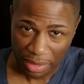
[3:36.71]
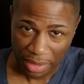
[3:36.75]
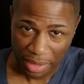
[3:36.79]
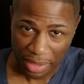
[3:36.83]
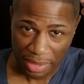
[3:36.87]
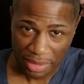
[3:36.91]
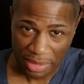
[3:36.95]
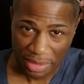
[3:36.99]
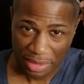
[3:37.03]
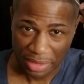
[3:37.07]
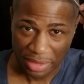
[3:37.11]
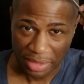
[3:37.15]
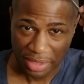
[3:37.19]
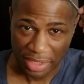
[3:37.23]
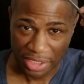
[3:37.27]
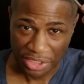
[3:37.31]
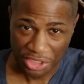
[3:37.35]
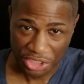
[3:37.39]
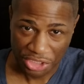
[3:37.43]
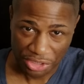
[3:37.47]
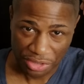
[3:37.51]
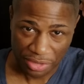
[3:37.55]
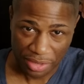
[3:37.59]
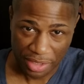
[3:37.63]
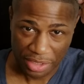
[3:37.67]
It's less
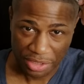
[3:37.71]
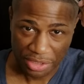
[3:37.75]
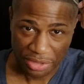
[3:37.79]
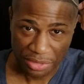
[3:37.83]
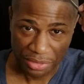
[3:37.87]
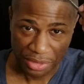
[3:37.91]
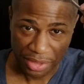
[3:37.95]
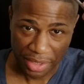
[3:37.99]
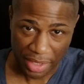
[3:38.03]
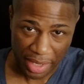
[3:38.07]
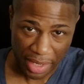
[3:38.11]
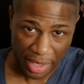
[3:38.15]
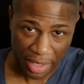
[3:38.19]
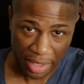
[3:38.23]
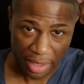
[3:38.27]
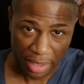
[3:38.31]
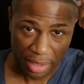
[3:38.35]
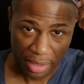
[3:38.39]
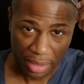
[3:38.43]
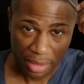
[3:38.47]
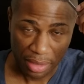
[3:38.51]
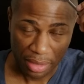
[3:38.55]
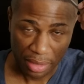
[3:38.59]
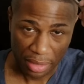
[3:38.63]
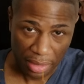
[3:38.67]
stress on your
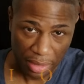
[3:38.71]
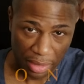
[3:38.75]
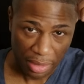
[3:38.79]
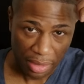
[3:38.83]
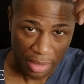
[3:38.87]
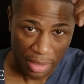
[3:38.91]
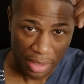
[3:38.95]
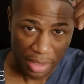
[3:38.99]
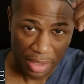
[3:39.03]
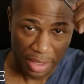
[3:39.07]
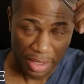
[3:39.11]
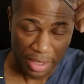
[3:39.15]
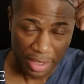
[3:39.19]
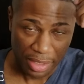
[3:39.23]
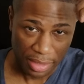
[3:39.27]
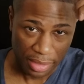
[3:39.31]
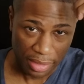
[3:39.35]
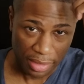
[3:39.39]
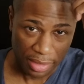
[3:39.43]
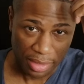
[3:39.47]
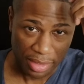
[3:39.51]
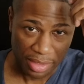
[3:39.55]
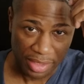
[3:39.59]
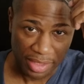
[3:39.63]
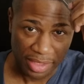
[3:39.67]
hair, and it
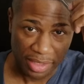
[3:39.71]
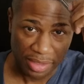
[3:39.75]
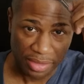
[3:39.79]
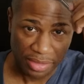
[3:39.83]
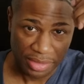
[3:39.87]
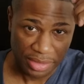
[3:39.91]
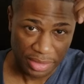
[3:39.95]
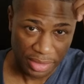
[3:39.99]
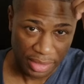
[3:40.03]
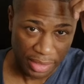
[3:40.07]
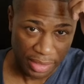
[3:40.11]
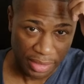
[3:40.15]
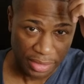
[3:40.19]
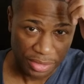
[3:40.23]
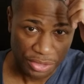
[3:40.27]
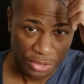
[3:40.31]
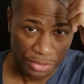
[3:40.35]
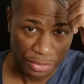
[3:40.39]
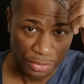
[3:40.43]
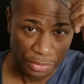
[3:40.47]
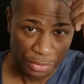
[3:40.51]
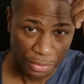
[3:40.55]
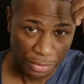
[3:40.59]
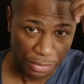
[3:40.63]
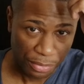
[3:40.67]
allows it
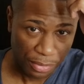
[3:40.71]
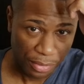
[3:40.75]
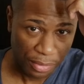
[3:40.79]
to